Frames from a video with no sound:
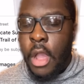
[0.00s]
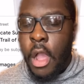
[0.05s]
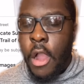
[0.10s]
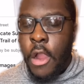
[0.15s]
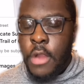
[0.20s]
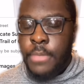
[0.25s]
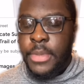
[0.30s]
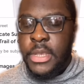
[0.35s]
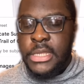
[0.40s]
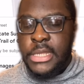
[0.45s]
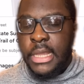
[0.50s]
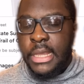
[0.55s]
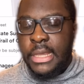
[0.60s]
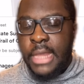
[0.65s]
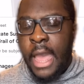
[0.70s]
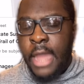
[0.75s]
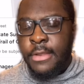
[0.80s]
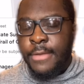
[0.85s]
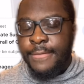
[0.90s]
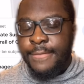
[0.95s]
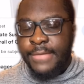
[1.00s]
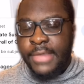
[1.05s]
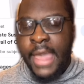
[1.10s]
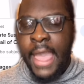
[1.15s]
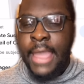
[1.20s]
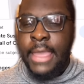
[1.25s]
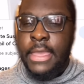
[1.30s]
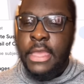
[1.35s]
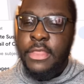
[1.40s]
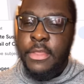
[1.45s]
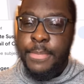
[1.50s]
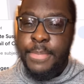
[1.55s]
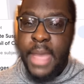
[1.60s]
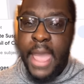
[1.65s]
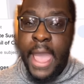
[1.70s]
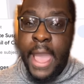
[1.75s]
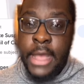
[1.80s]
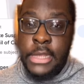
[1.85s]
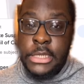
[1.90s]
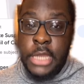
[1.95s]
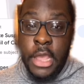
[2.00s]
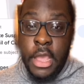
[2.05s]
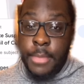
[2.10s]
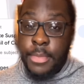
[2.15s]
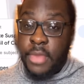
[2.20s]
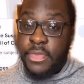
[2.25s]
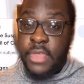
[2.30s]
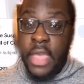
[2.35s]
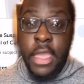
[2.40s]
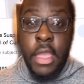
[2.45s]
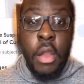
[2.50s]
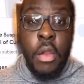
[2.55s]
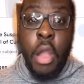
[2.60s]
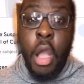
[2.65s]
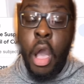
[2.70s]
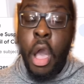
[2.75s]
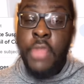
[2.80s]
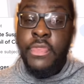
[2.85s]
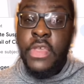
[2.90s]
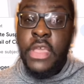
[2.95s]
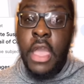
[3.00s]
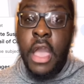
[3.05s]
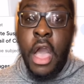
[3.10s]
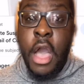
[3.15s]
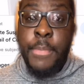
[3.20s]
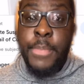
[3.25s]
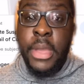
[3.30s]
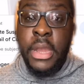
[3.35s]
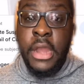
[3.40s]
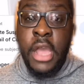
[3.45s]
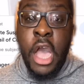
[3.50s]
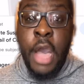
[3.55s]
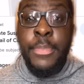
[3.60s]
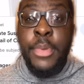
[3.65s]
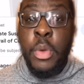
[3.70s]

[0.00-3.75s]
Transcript: Arby's a lot of flack in the past, but they are on the up and up.